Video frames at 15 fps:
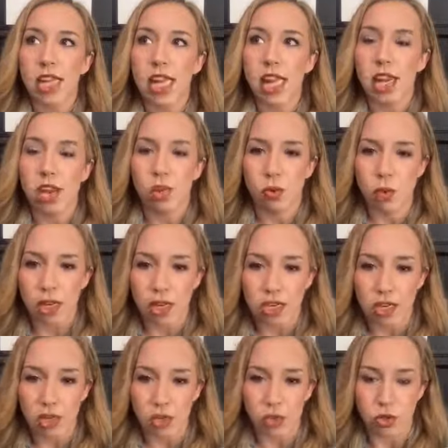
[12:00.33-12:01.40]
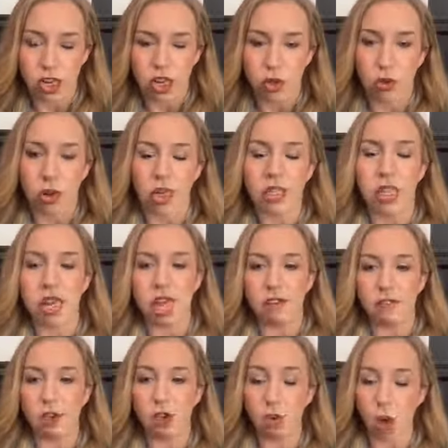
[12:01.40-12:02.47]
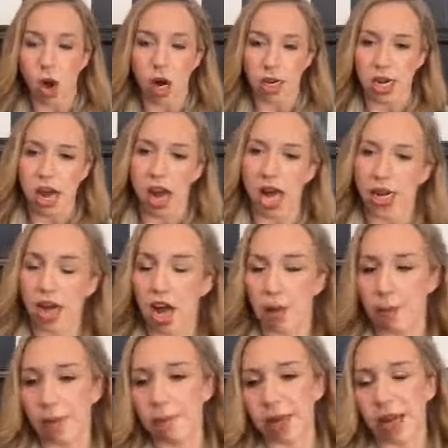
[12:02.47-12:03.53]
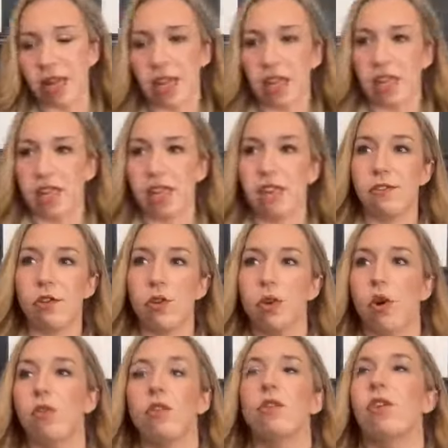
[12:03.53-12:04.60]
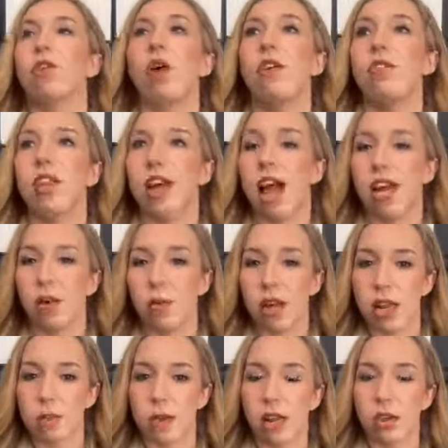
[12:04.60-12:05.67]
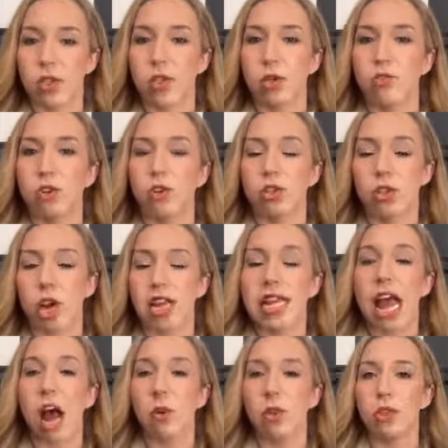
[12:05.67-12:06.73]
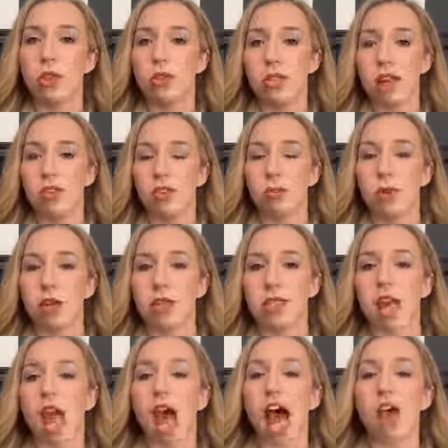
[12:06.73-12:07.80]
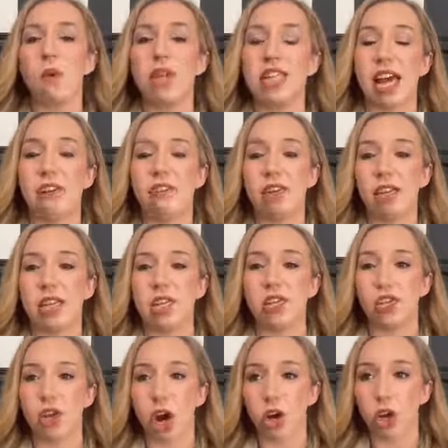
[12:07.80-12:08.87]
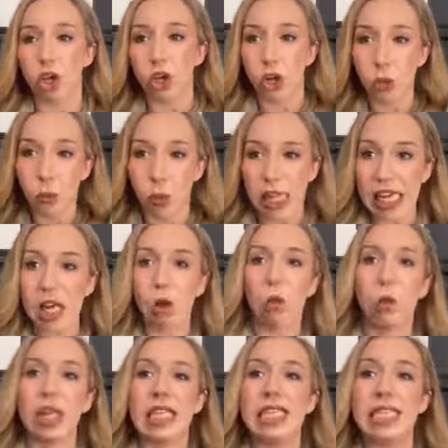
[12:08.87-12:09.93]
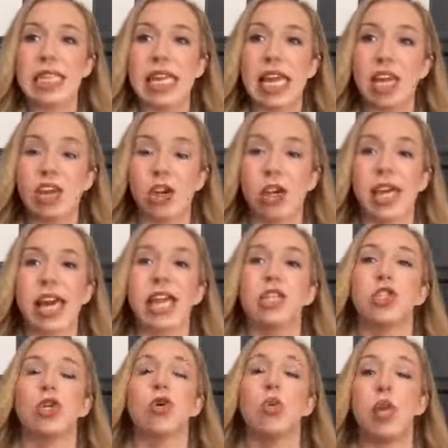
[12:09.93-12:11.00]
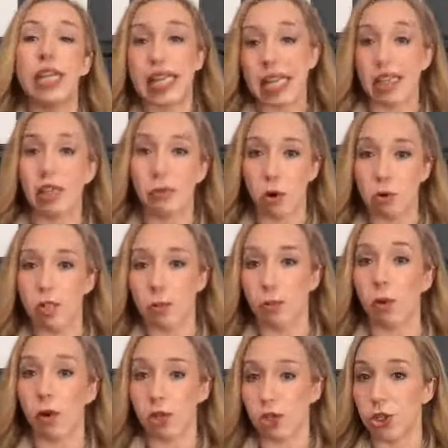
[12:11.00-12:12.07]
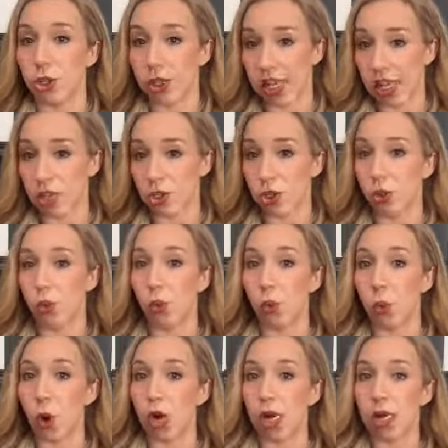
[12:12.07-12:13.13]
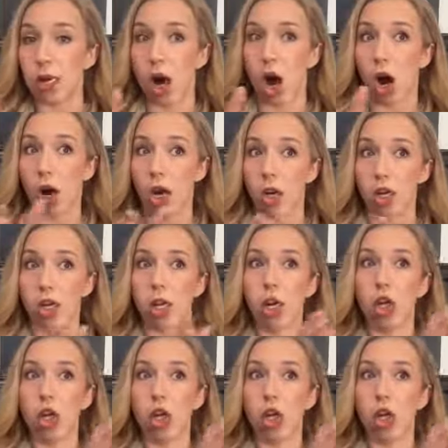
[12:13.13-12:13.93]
in the Reading Centers training course? And if you are not, I'm kind of going to give you an overview of the guided reading model. So if you're starting out with those leveled books, I would definitely start your week with seeing your kids who need the most support. So your kids who are